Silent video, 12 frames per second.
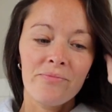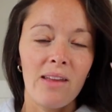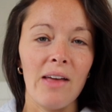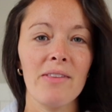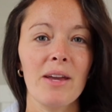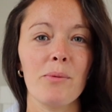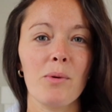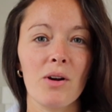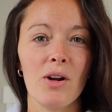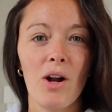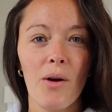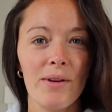and like
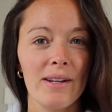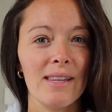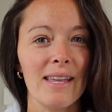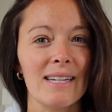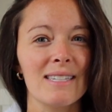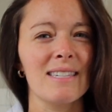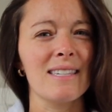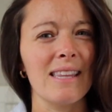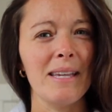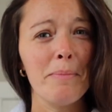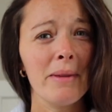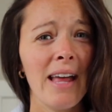we're going to like
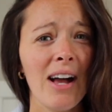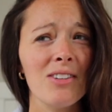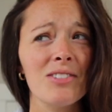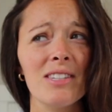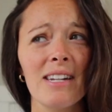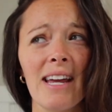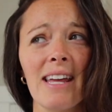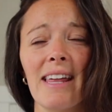sleep in the house tonight.